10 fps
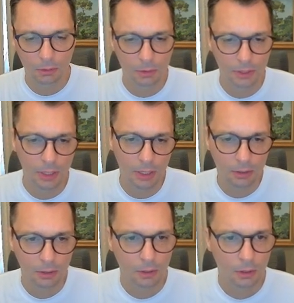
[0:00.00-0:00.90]
Or did I?
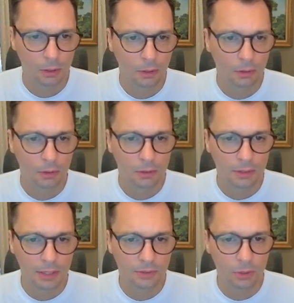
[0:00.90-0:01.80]

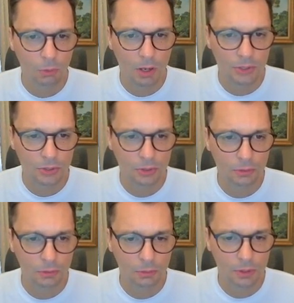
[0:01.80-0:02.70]
Denzel
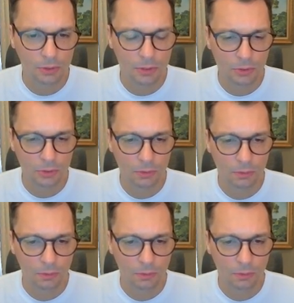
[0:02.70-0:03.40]
Washington, what is this?